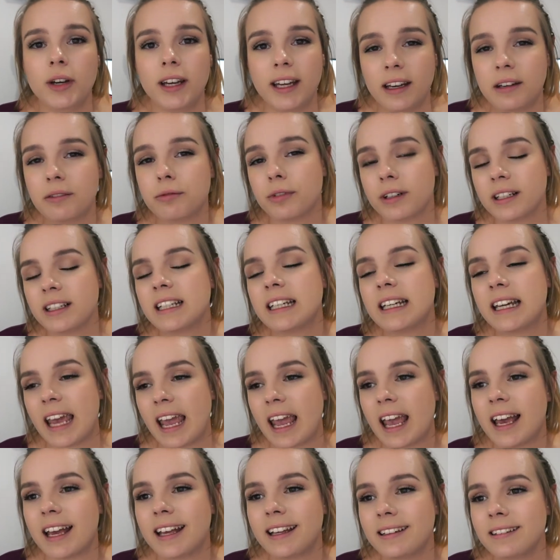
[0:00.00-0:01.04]
it really
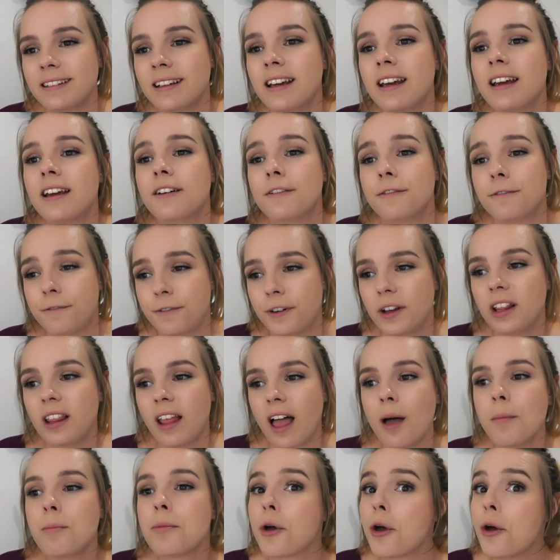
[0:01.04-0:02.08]
can fill
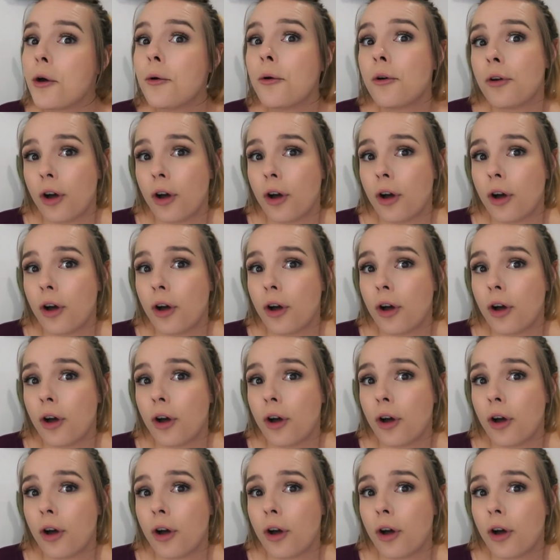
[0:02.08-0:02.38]
up